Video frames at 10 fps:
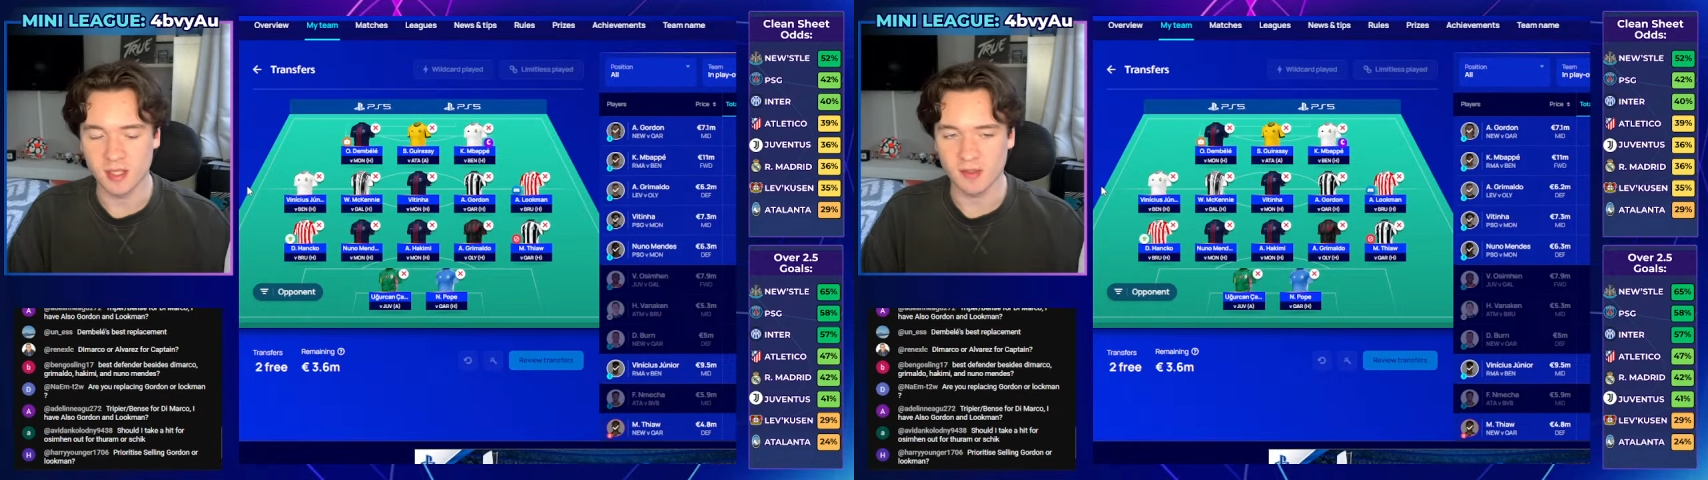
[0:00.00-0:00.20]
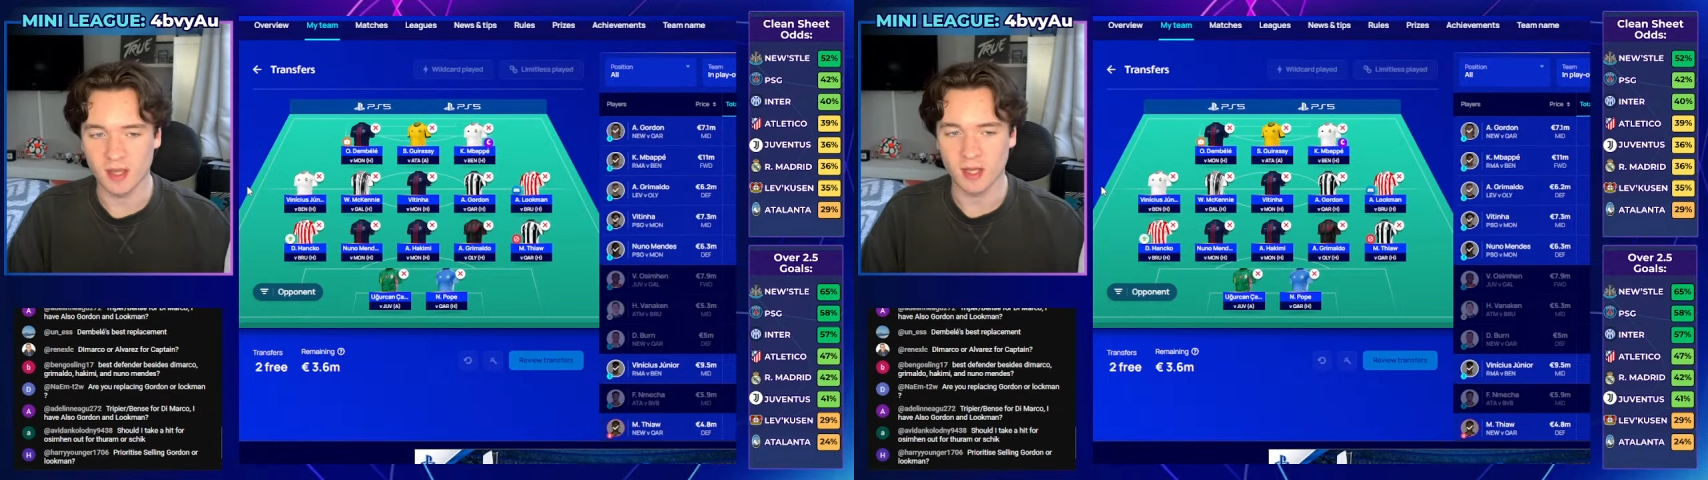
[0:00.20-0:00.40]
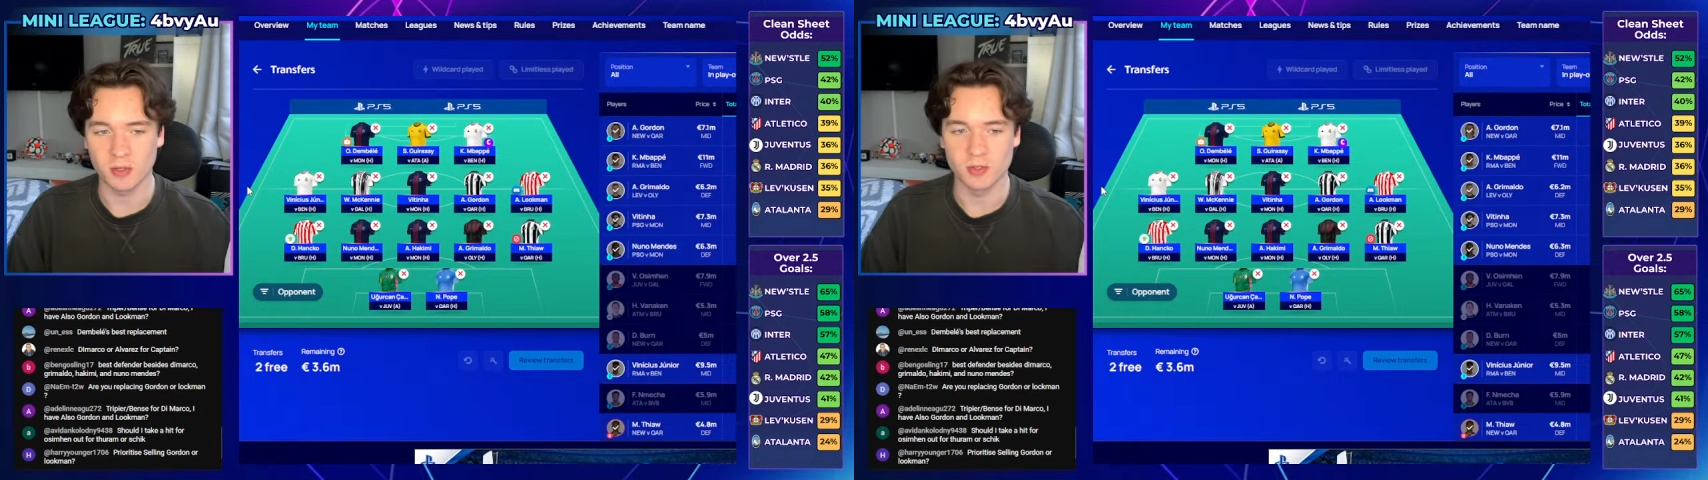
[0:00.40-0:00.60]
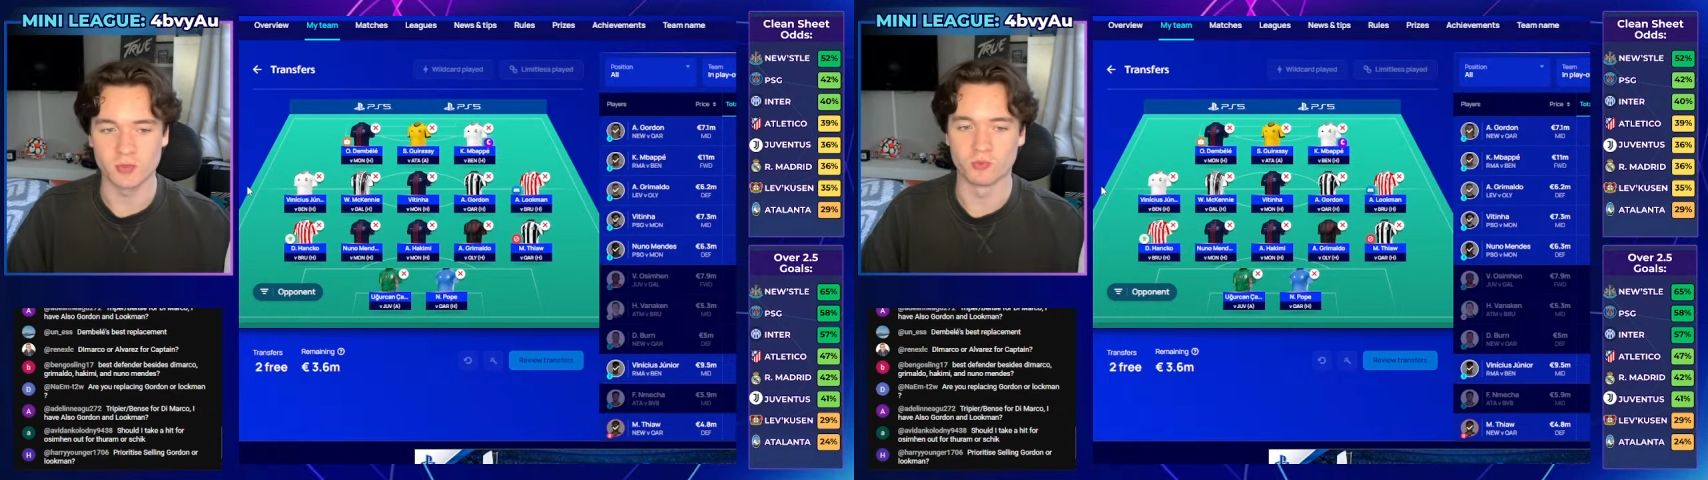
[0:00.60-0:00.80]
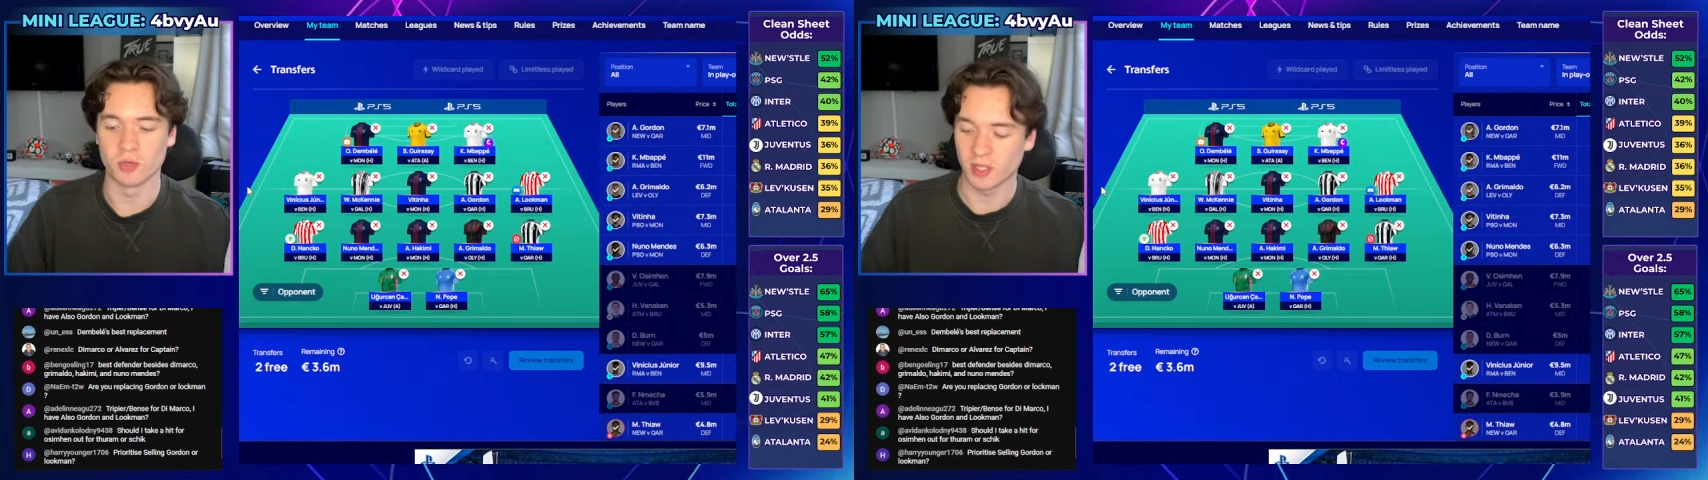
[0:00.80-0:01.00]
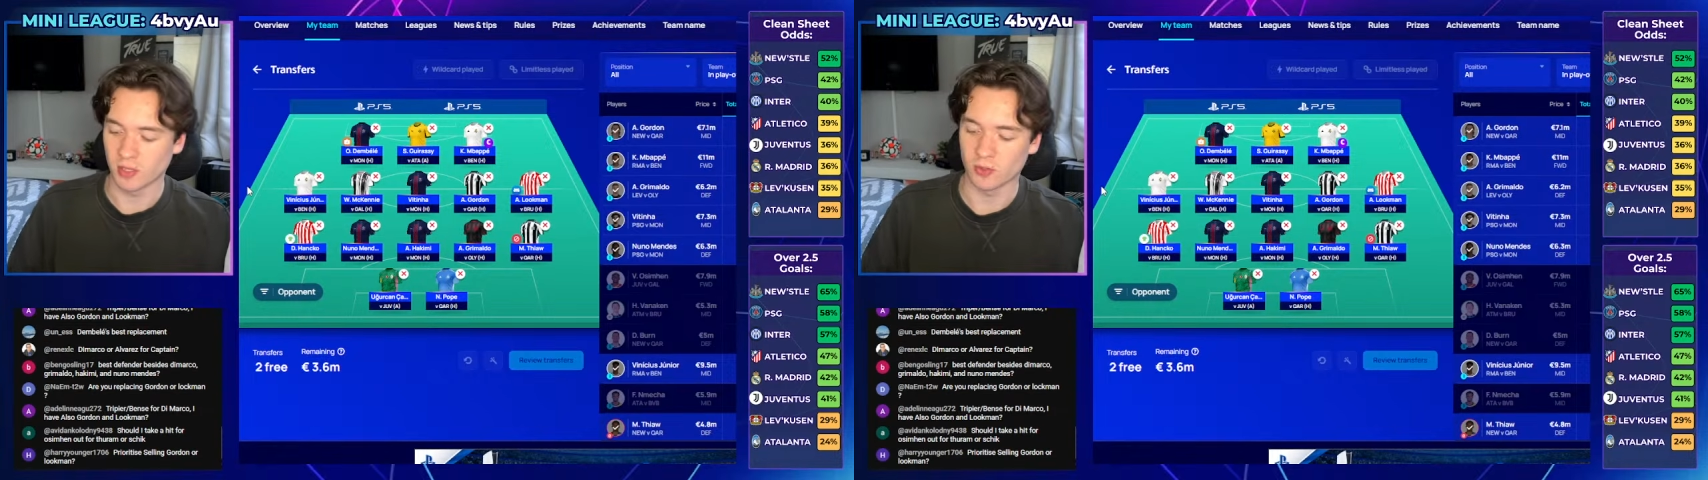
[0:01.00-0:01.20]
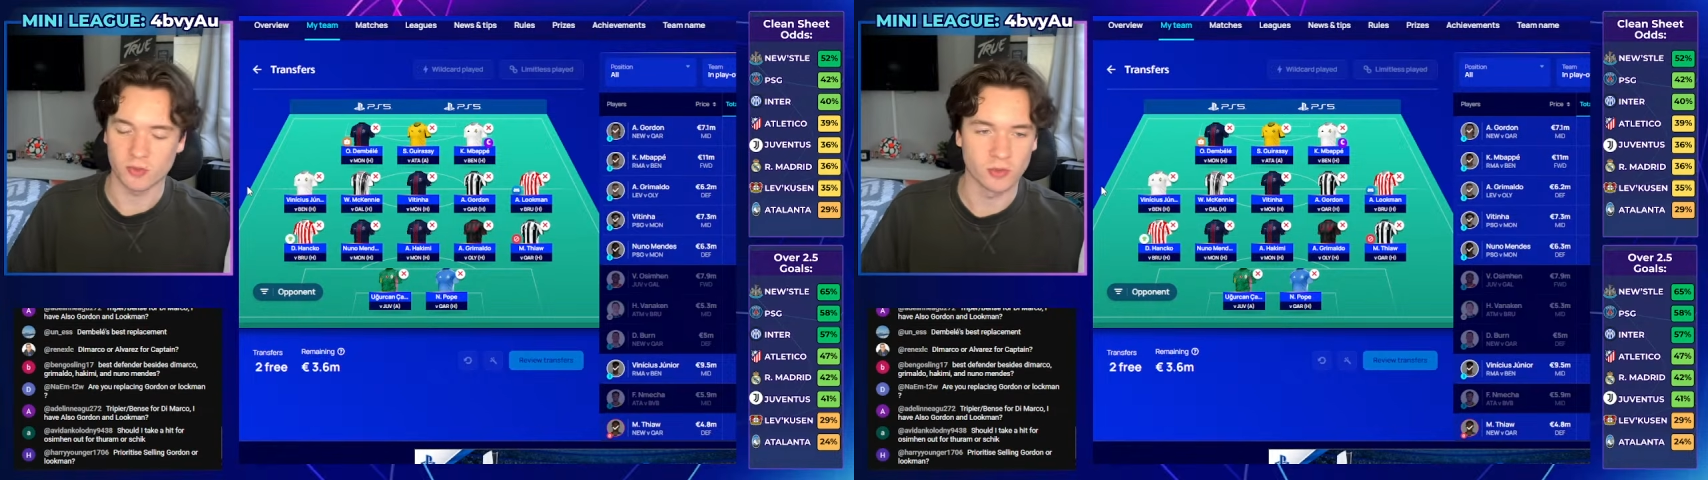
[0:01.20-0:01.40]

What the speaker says: attackers really look